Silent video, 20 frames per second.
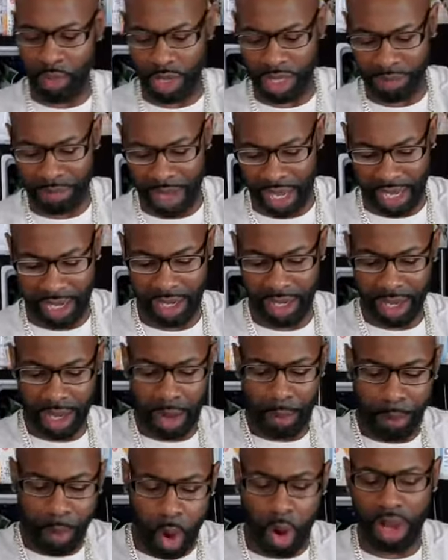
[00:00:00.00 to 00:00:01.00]
with me.
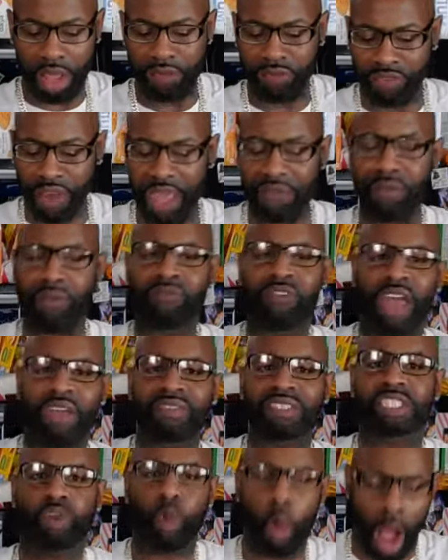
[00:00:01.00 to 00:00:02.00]
More than flavor. Flavor
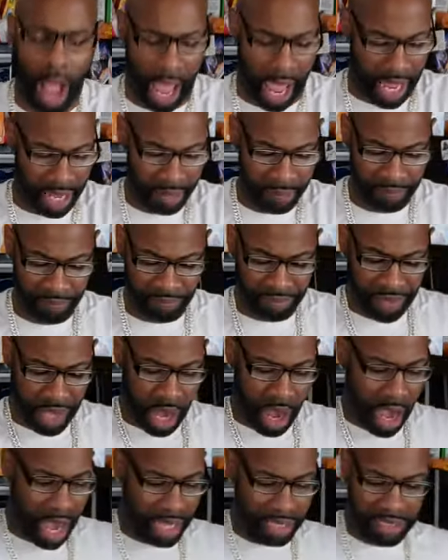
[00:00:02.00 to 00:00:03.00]
squad.
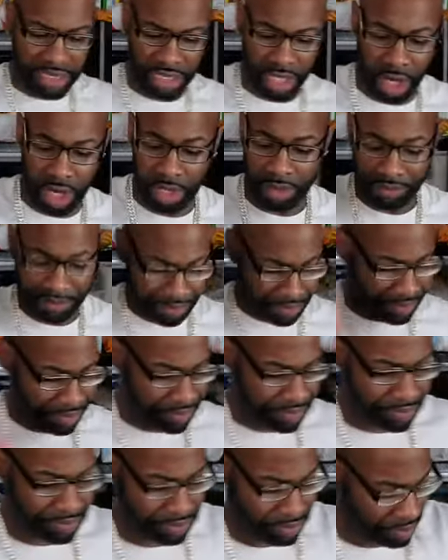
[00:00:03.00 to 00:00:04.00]
All right. So,
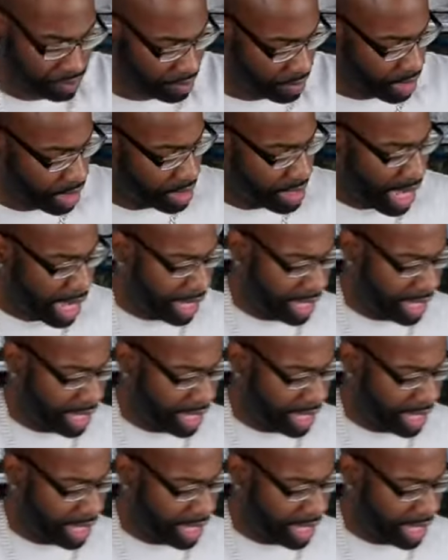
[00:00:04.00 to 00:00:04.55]
now